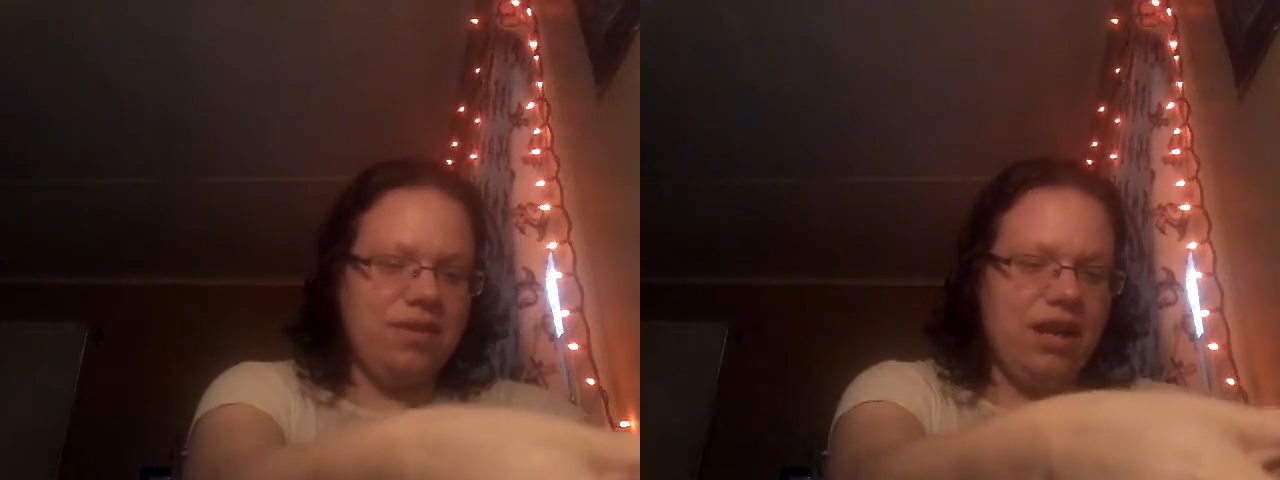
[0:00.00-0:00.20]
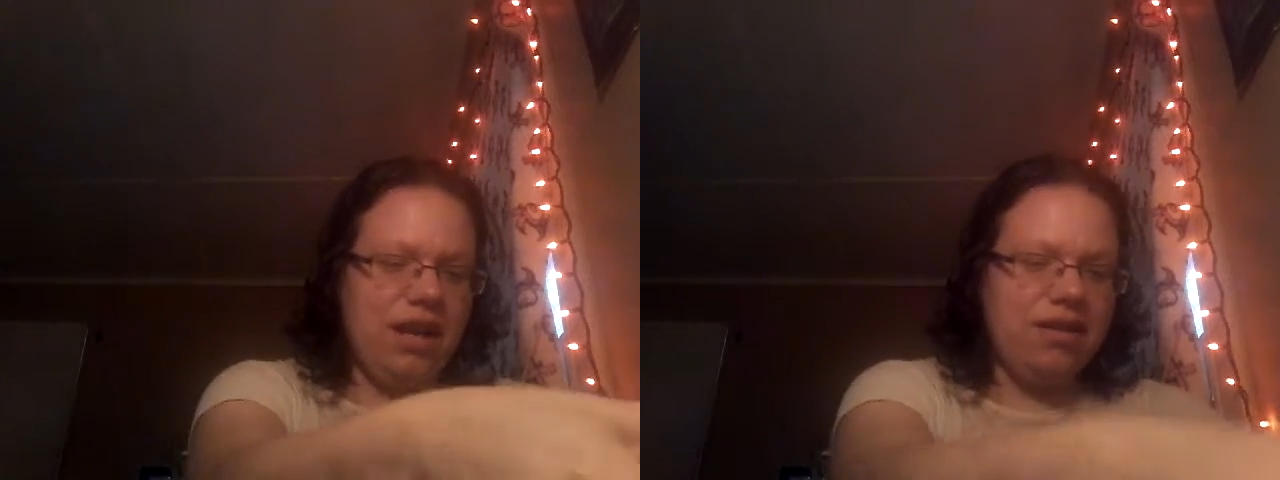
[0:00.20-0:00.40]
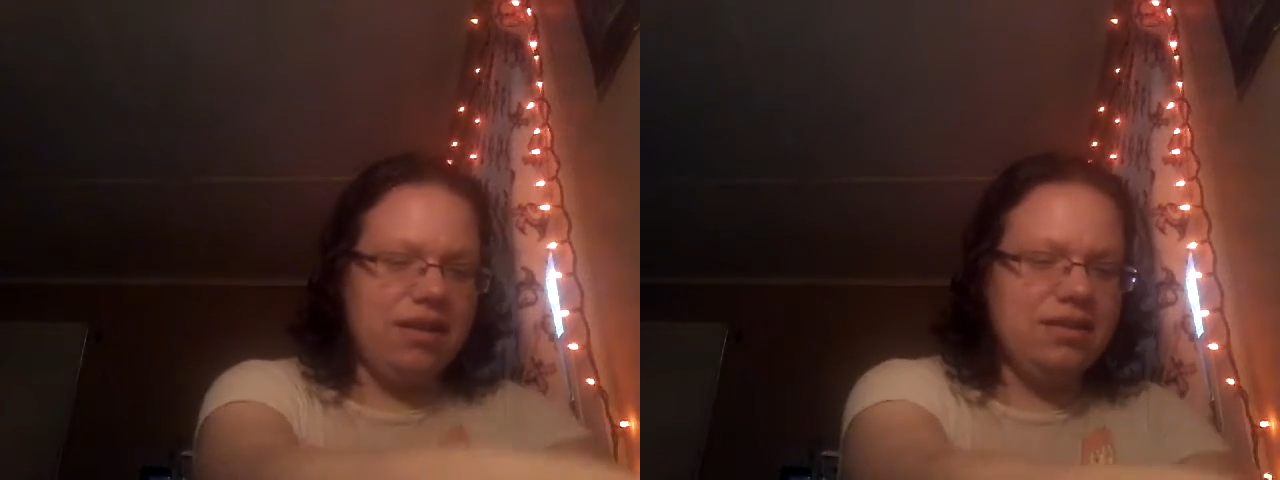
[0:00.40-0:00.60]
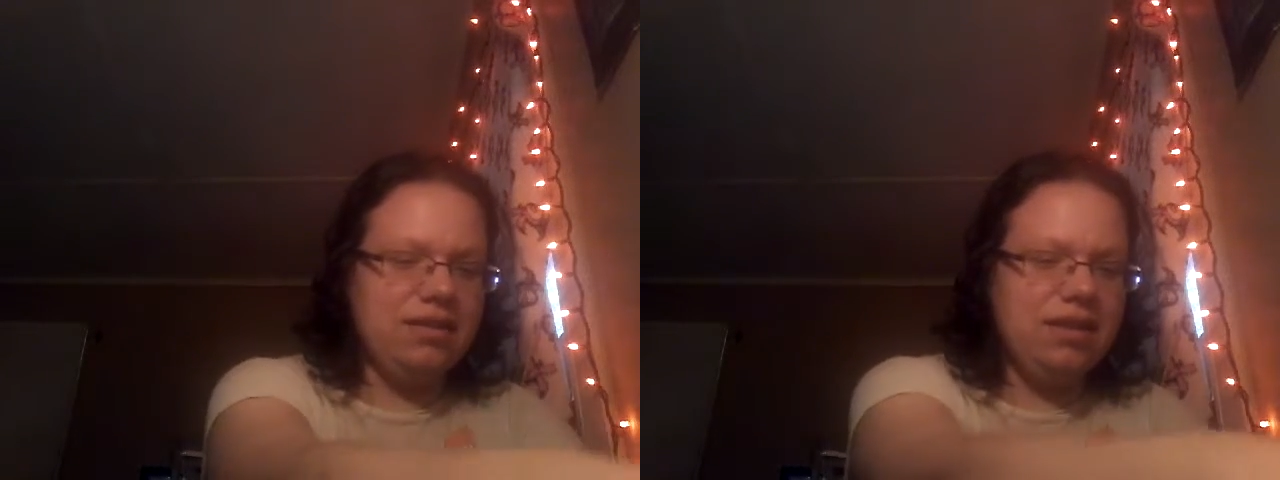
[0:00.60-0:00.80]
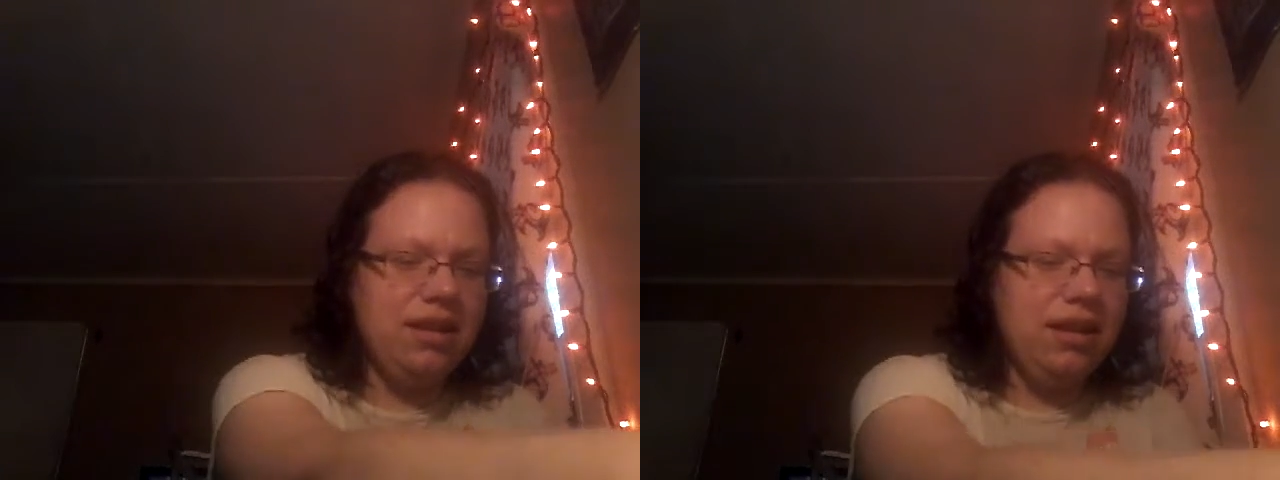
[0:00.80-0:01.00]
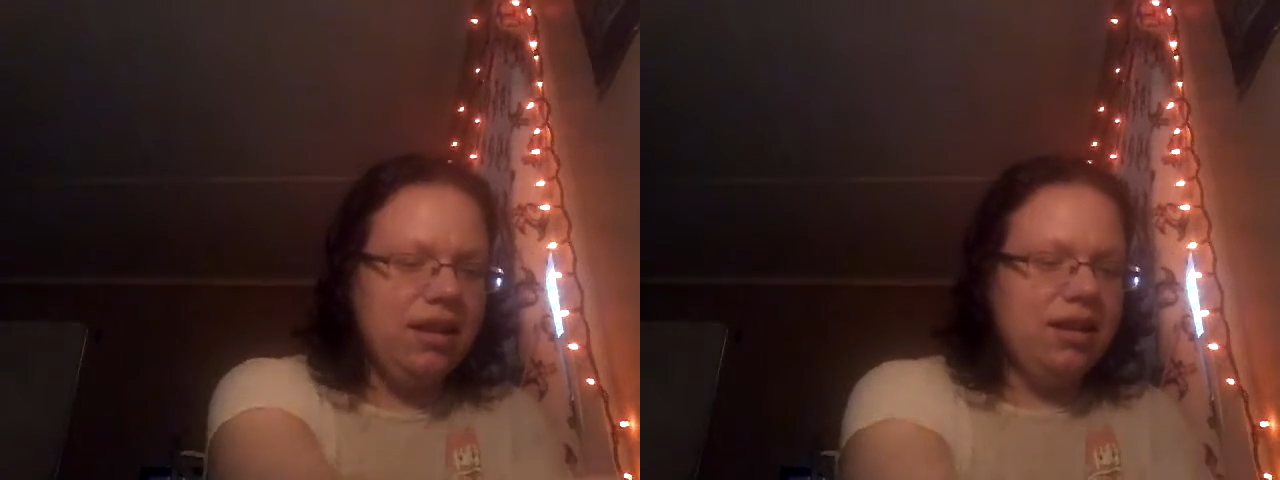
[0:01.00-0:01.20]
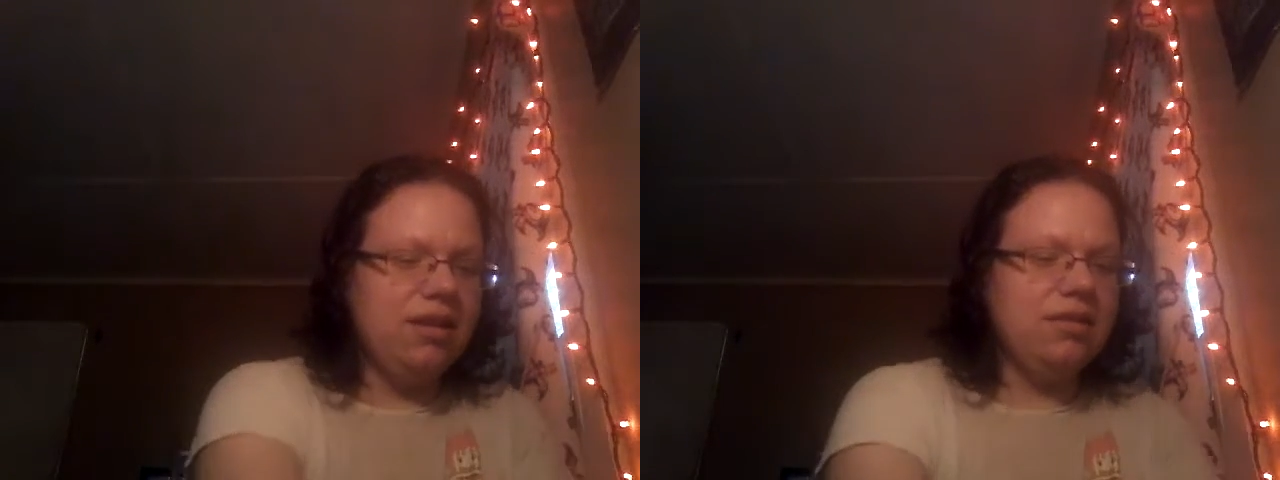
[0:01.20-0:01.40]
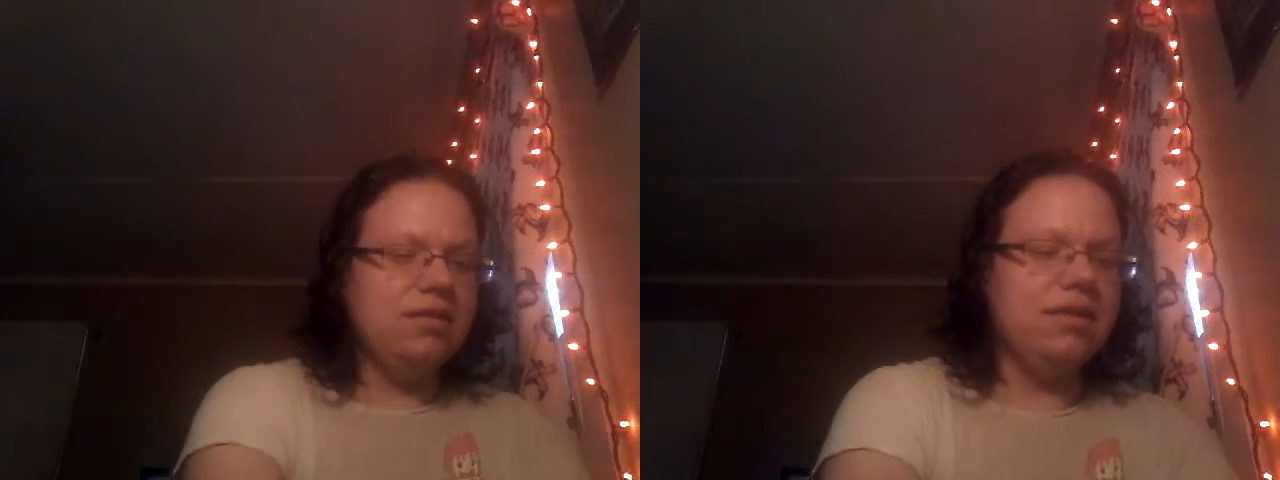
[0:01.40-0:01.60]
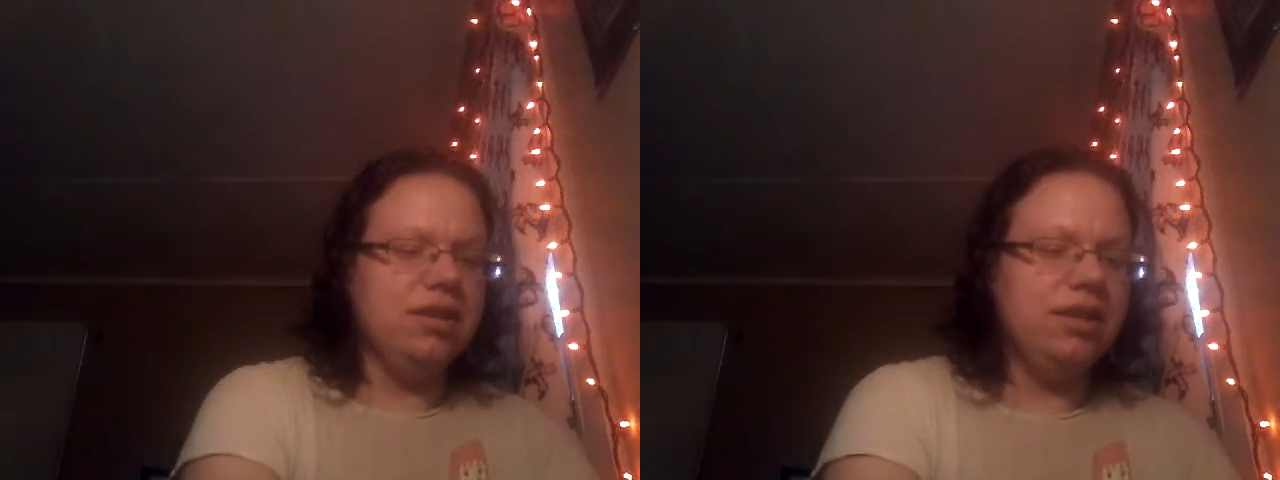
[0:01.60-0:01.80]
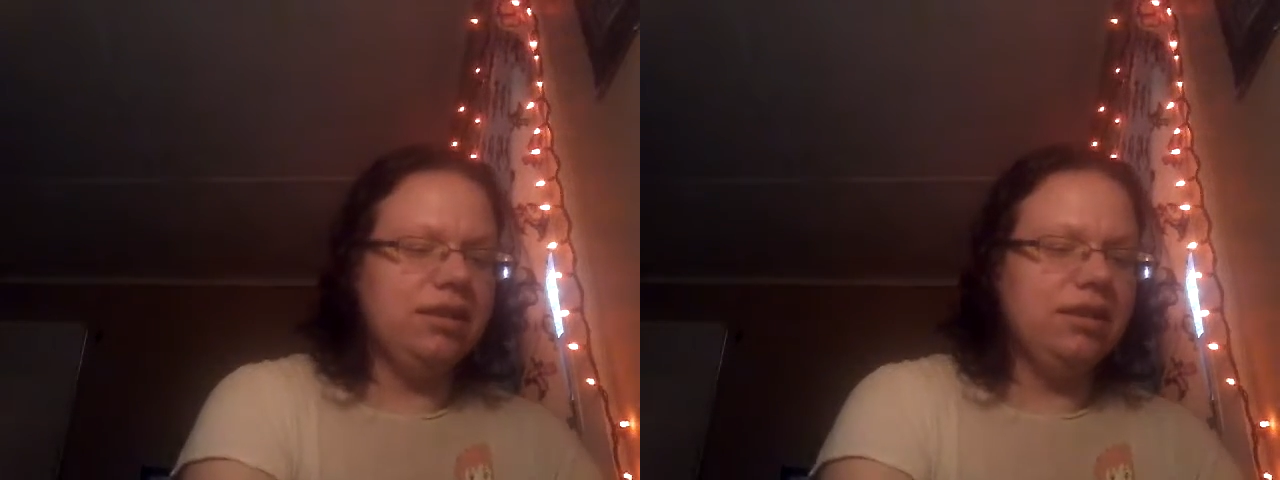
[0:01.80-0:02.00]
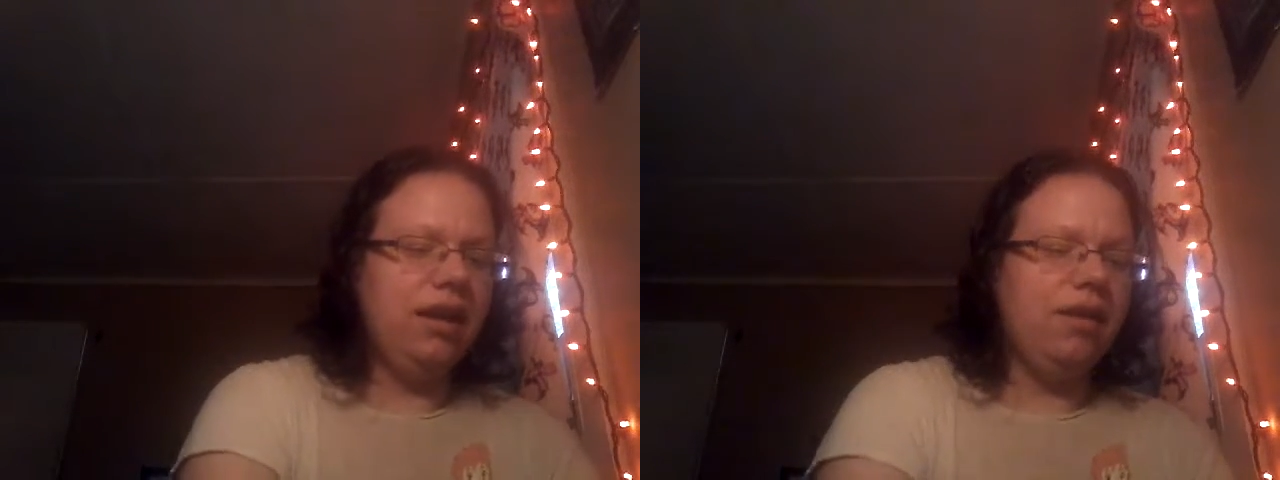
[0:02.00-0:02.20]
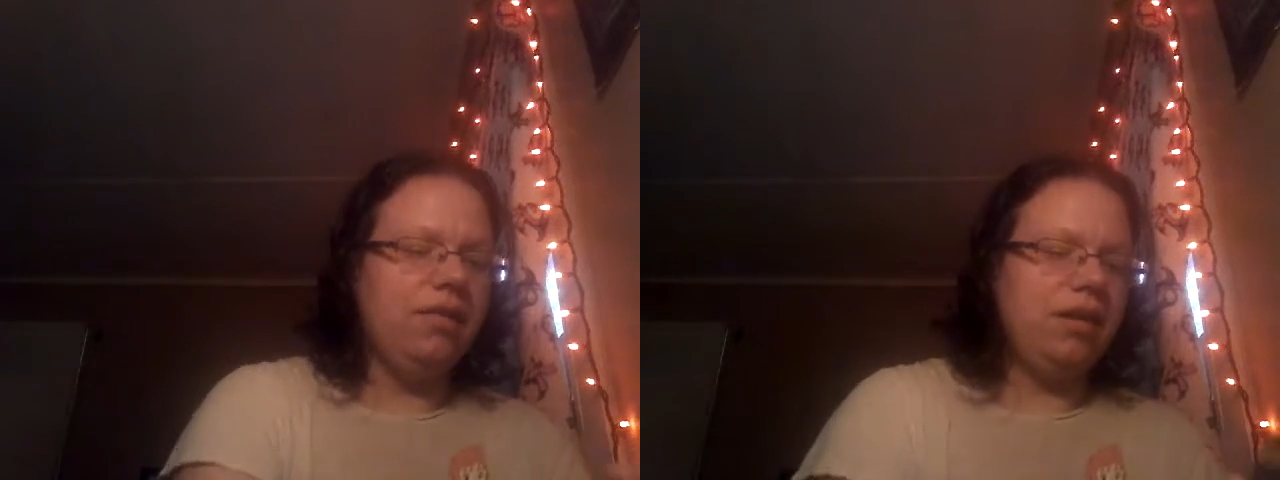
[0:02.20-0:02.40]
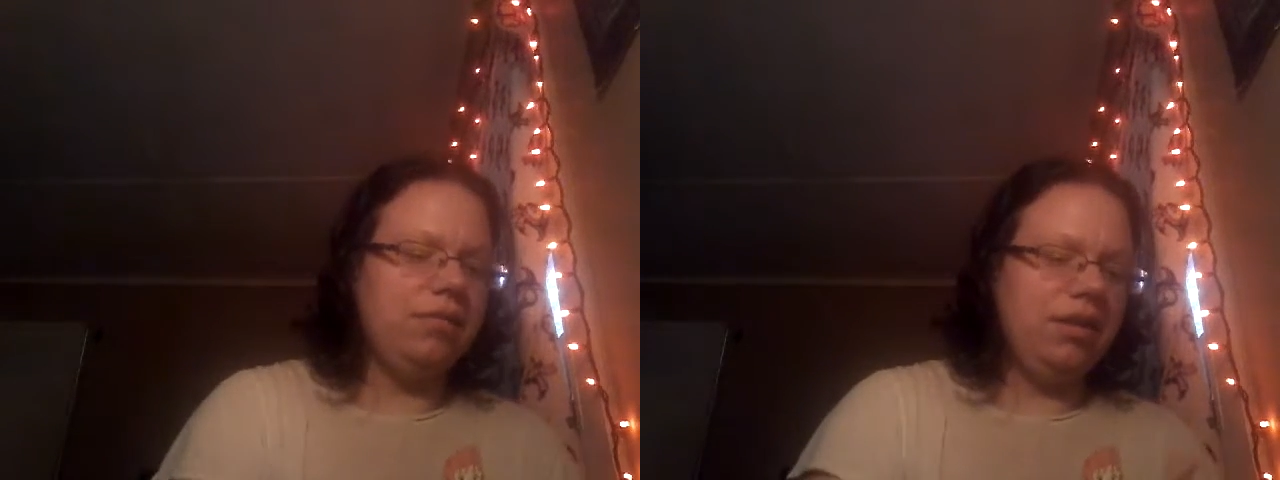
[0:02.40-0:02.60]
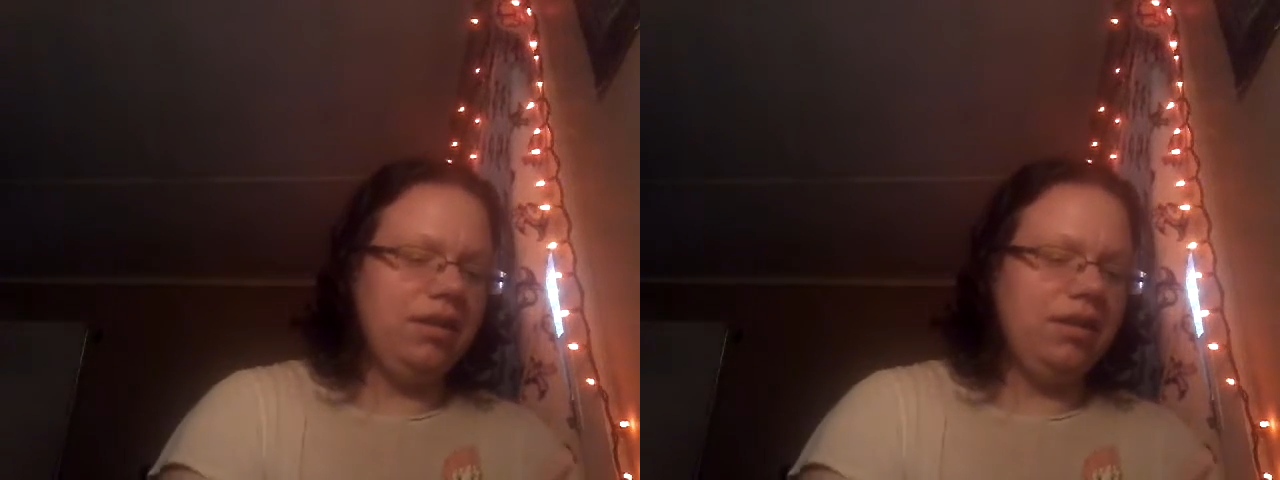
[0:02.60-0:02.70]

for Aries concerning love and